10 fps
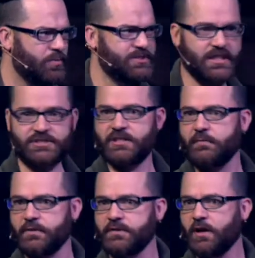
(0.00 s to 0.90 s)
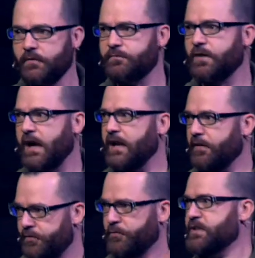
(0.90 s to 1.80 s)
which I shoveled on Friday
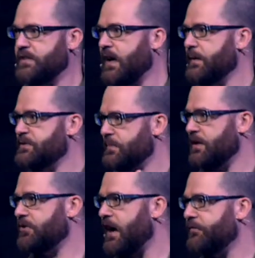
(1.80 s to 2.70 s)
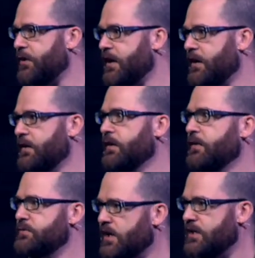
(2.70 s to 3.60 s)
three times my driveway. It
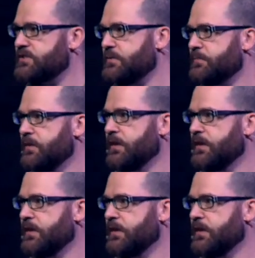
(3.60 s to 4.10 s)
was awesome.